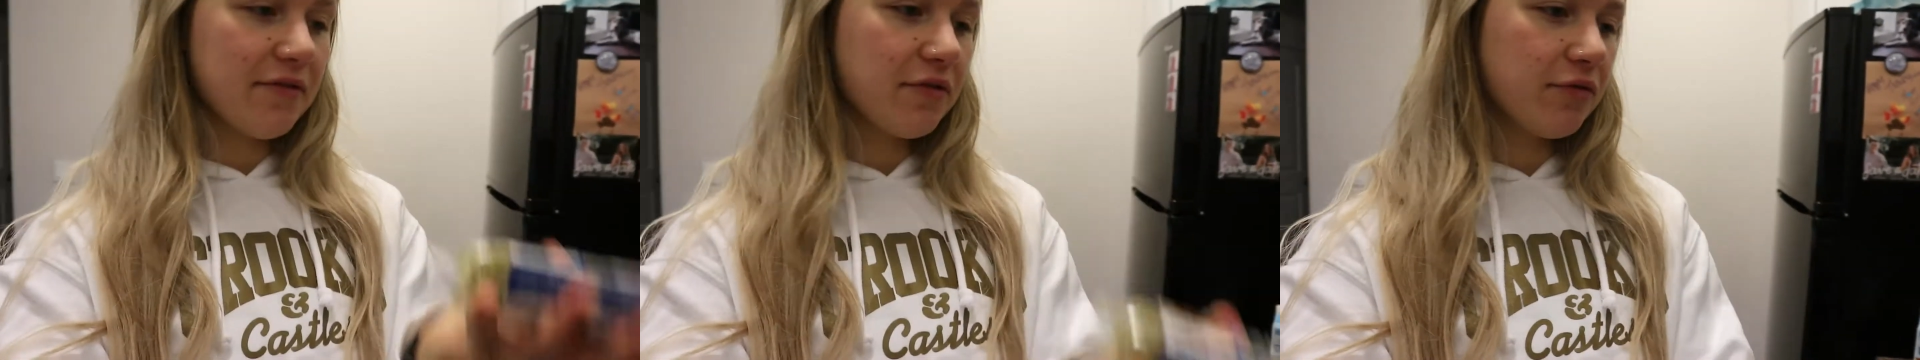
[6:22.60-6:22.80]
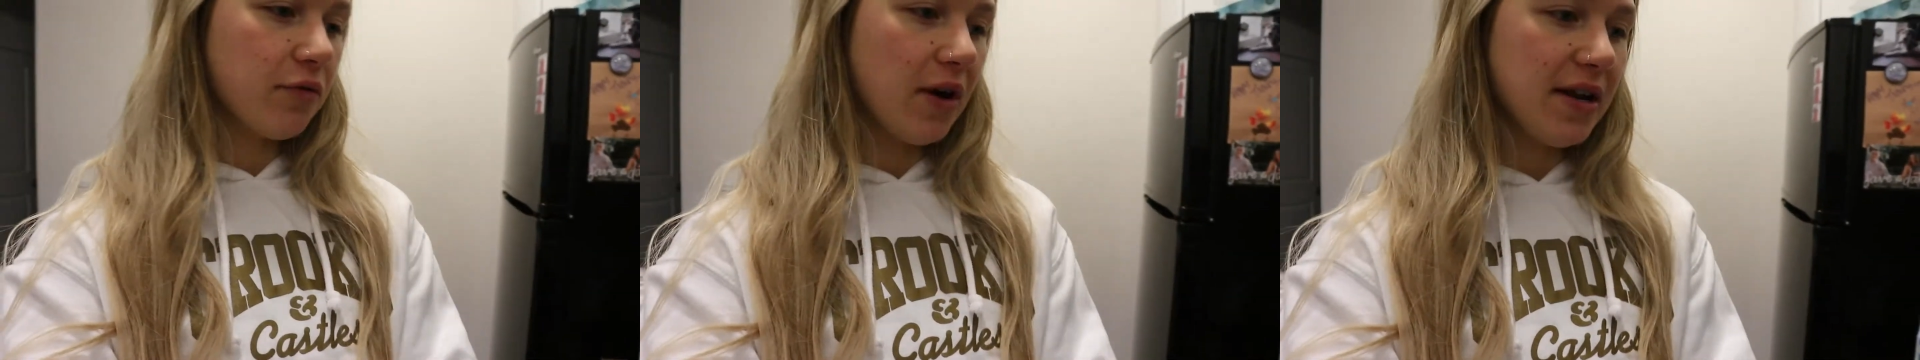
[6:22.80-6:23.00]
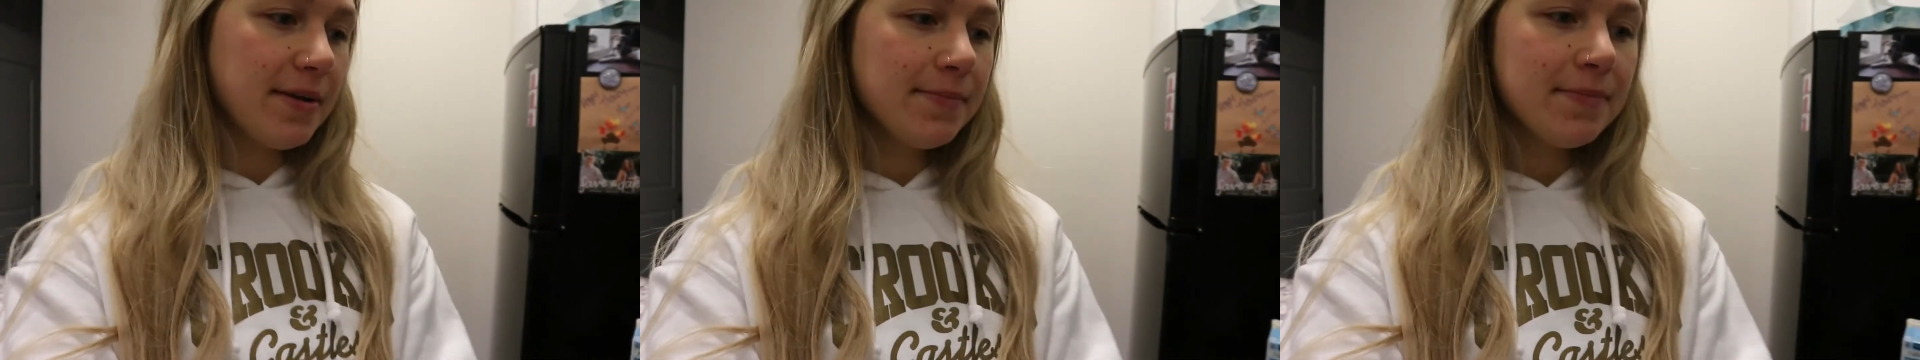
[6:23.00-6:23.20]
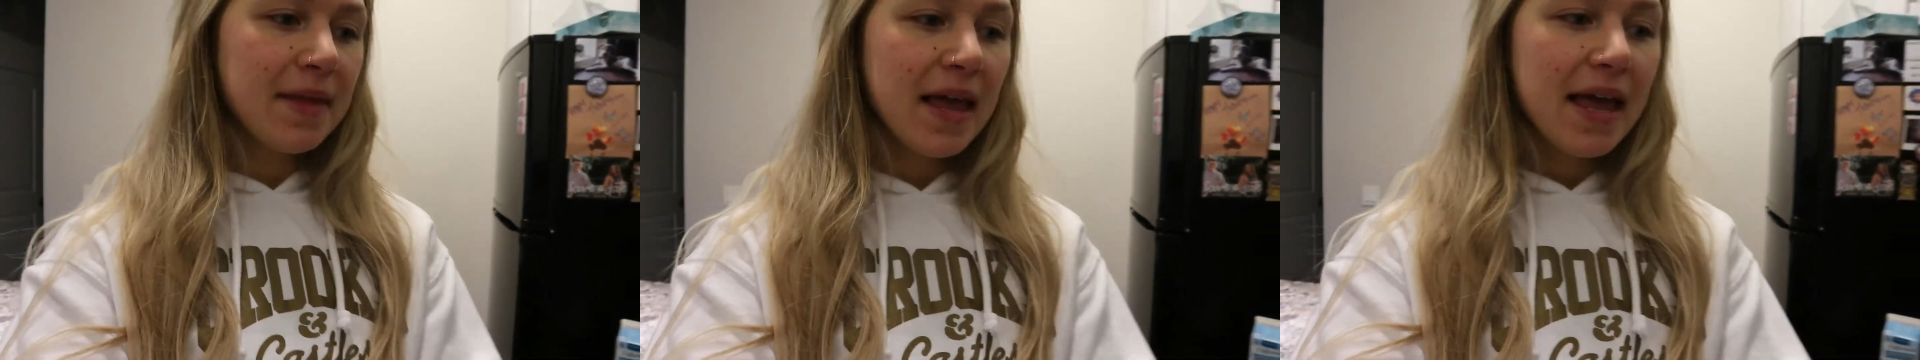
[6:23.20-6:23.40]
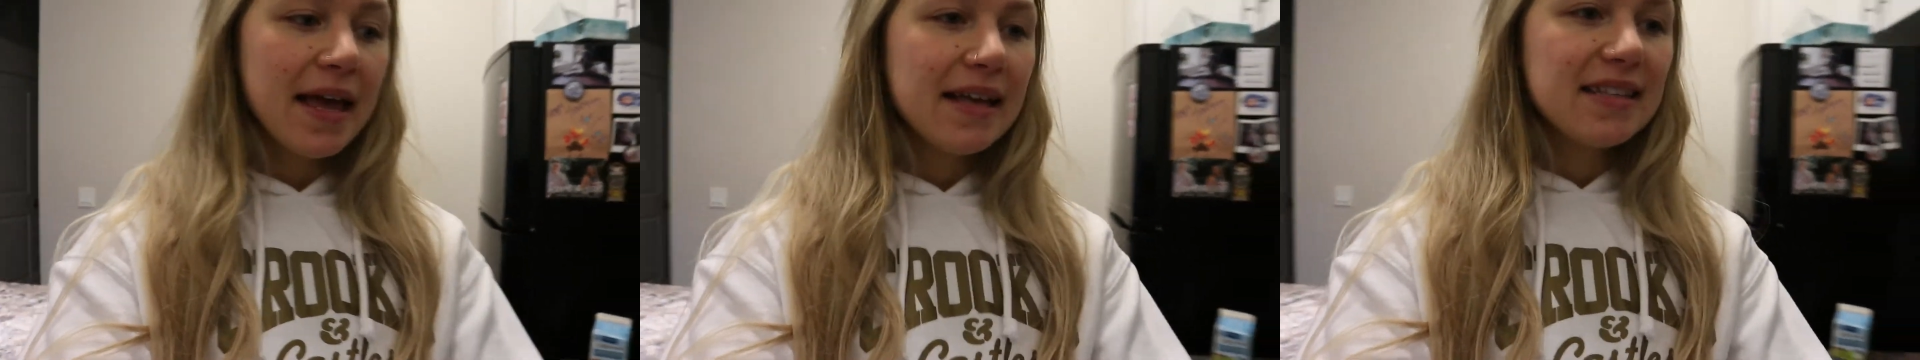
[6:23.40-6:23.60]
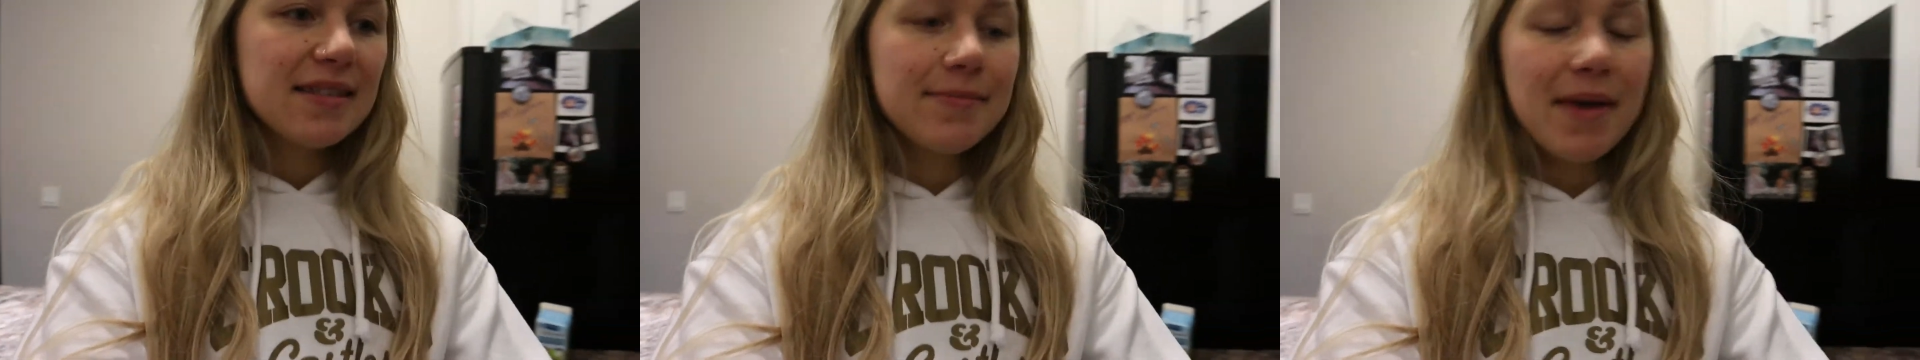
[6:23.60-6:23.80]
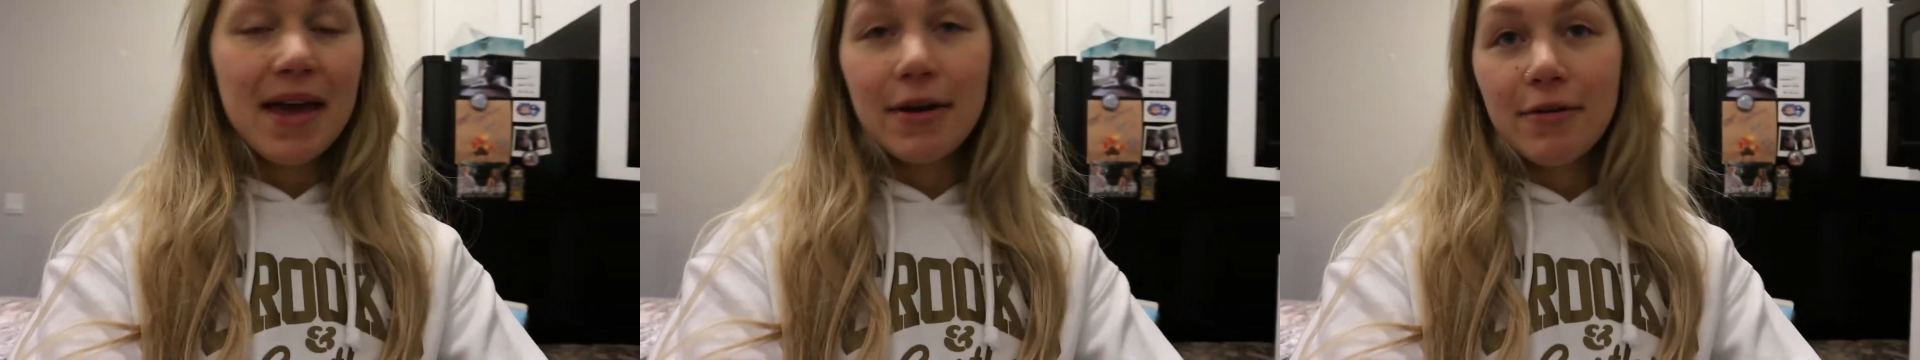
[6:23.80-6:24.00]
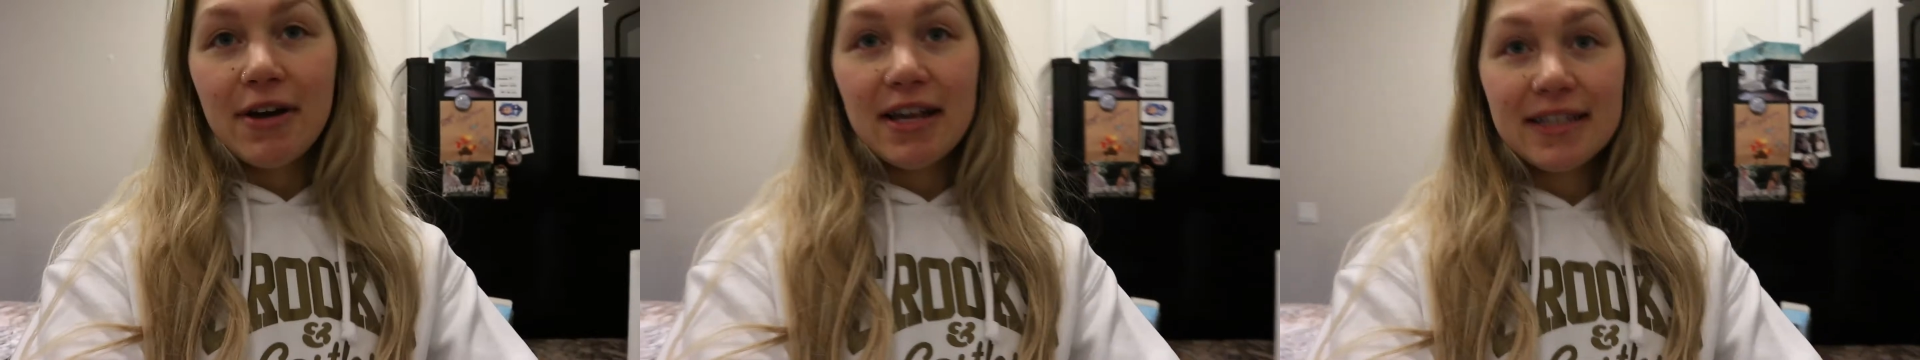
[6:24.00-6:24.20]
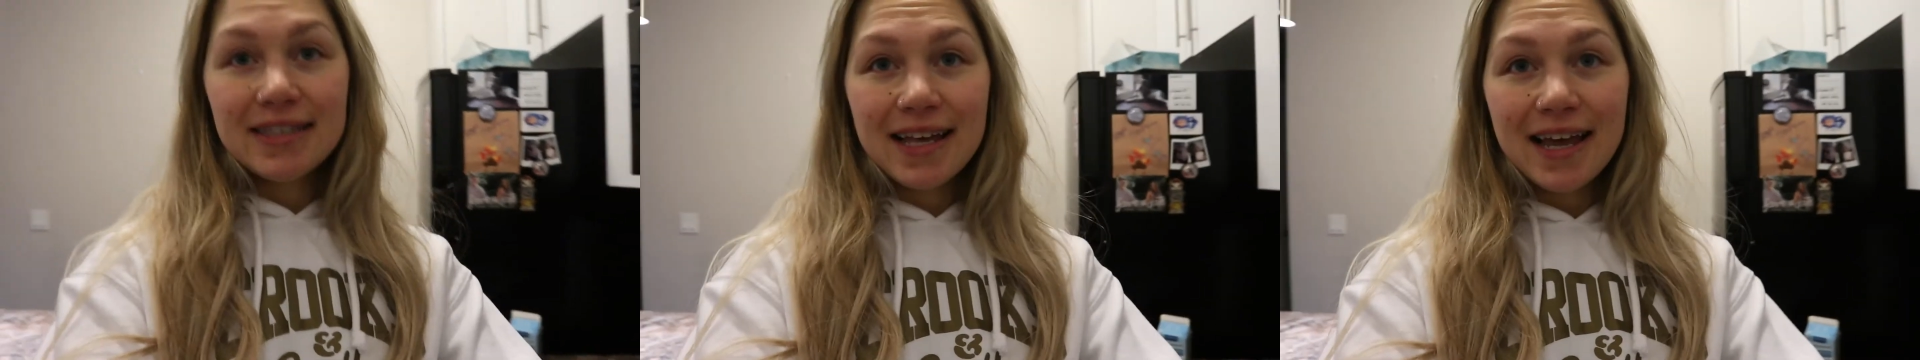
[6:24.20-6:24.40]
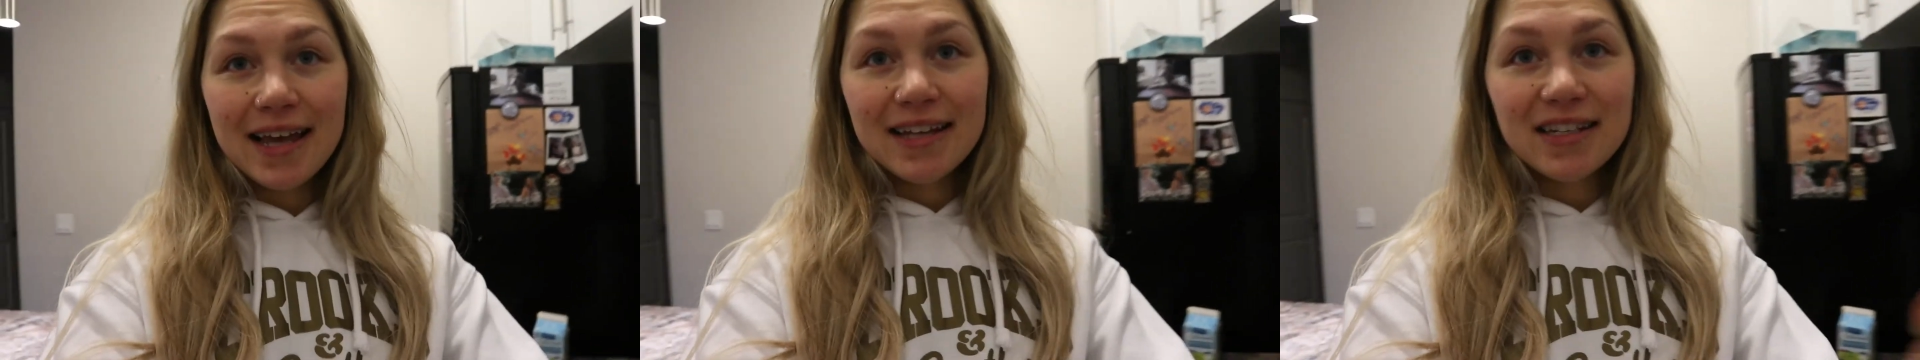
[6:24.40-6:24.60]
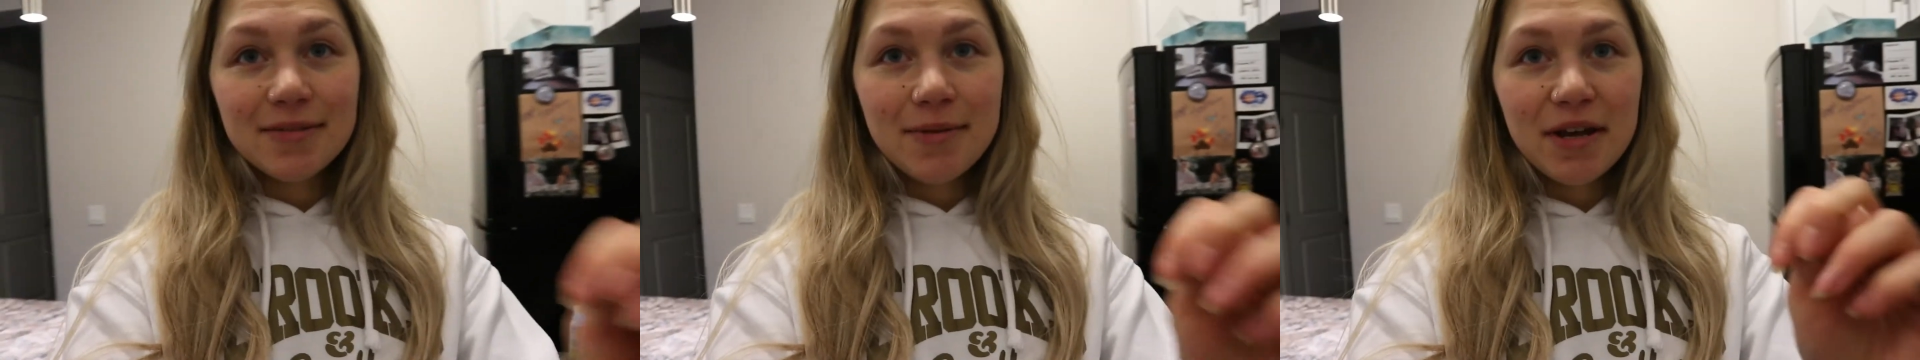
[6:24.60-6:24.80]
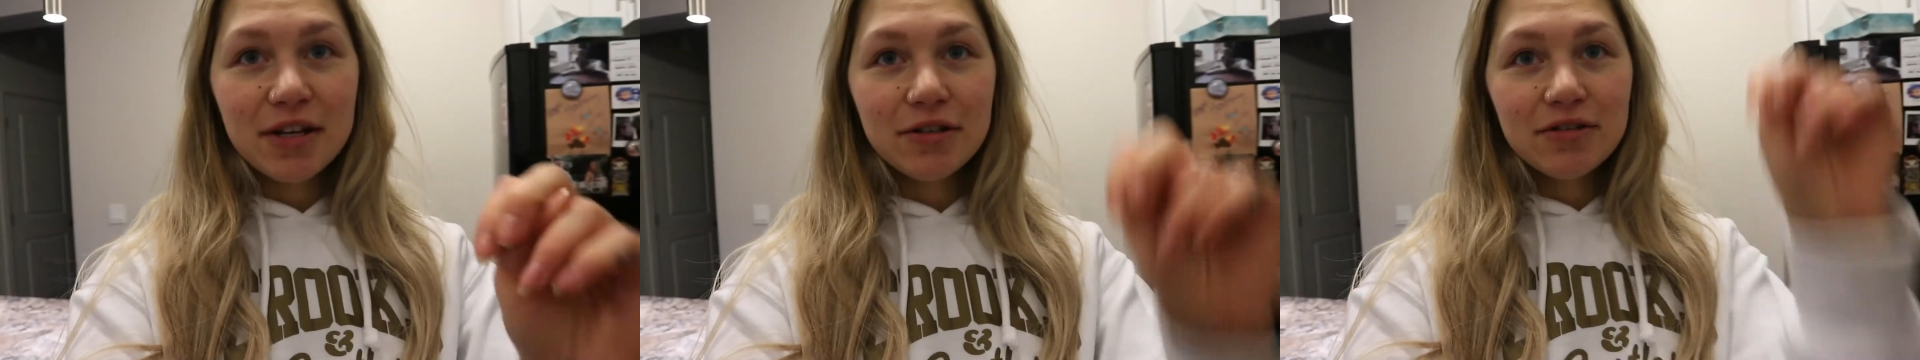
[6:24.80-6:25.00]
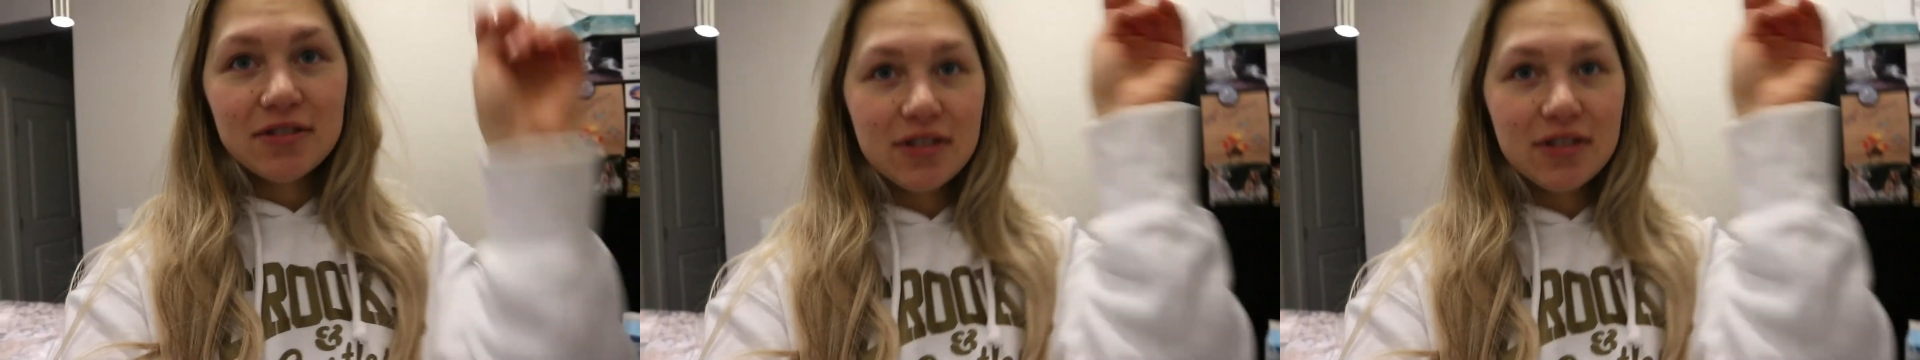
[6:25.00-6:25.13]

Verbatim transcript: of one. Some egg whites and tomatoes.